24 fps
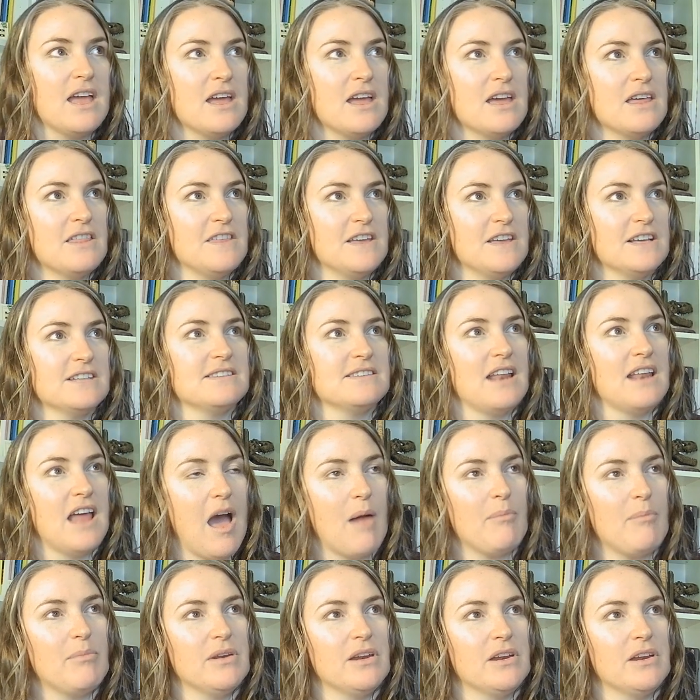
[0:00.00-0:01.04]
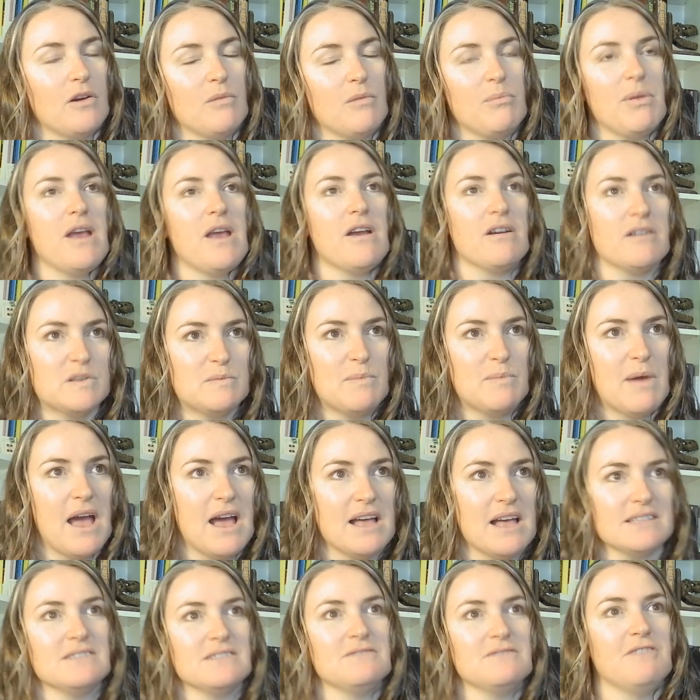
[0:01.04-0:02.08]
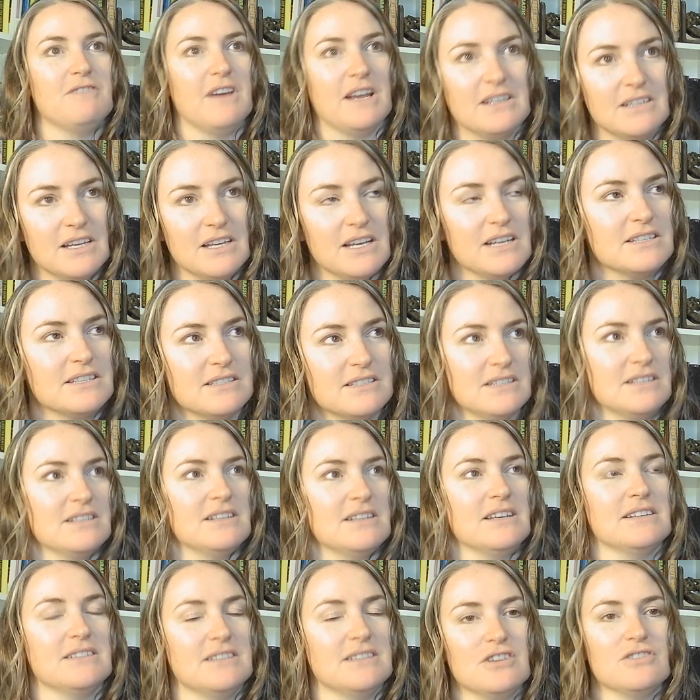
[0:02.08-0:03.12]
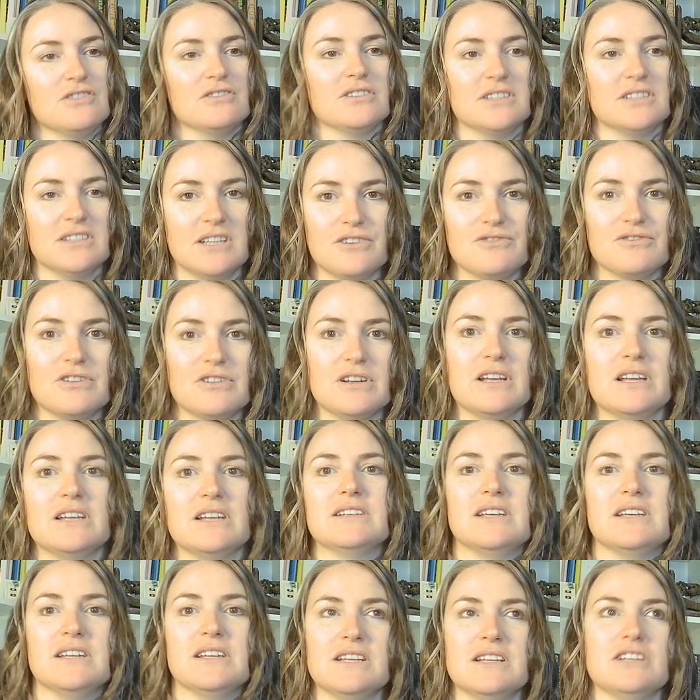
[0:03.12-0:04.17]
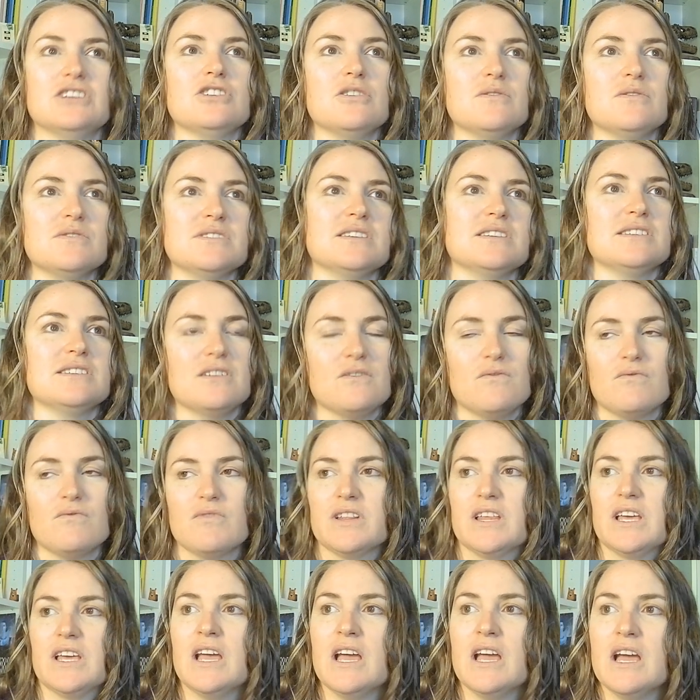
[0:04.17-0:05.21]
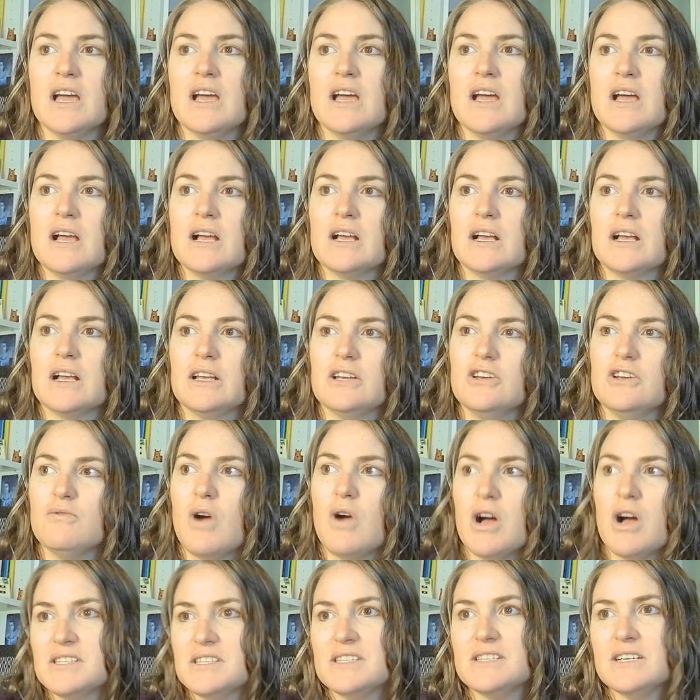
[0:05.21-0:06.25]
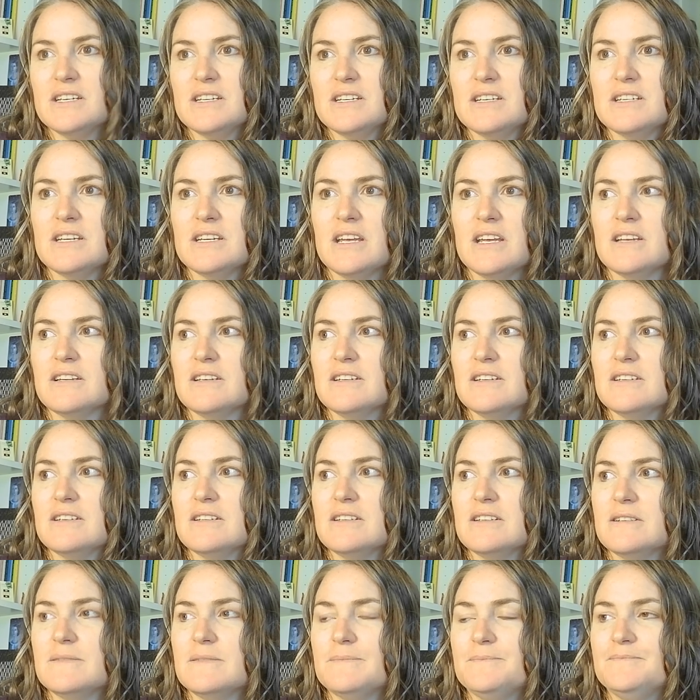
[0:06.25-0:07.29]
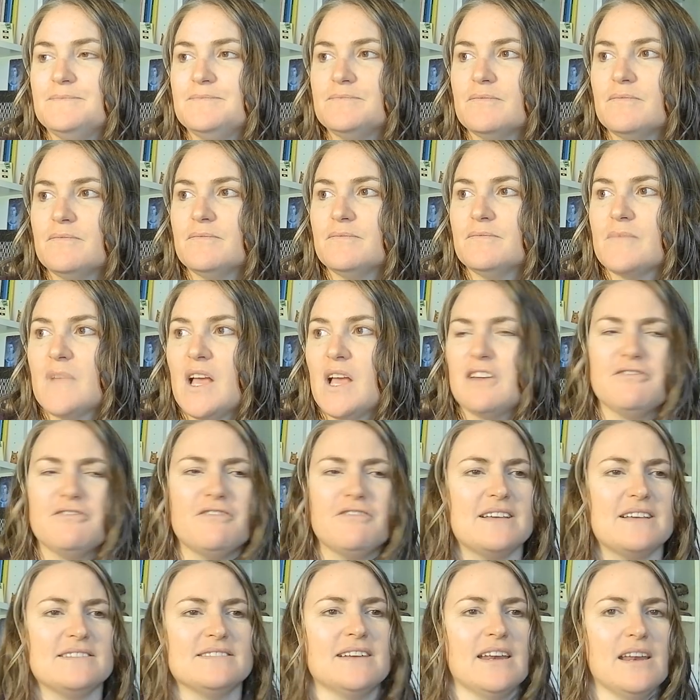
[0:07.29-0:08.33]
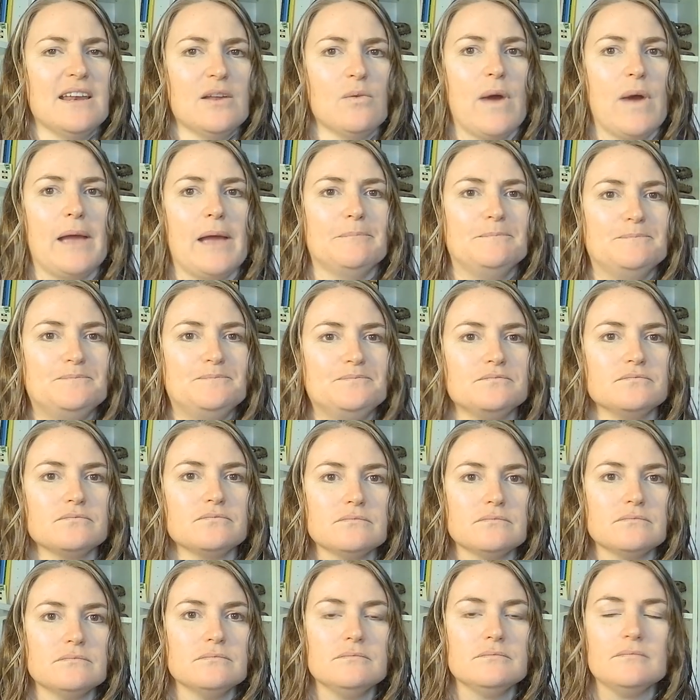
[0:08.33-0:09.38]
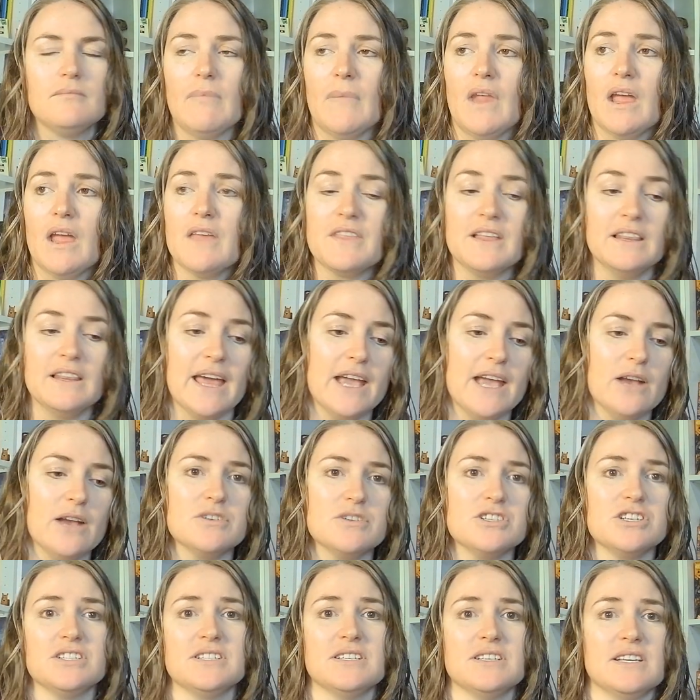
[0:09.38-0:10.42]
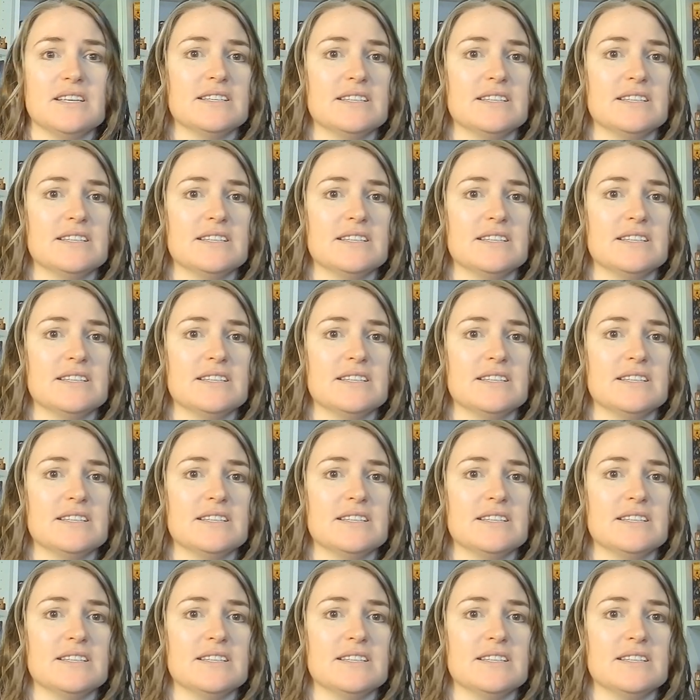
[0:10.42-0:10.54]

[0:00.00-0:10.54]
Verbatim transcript: things that happen in our parents' past affect us and et cetera, et cetera. And, and it shows us in a really nuanced and, and kind of fascinating way. The language is just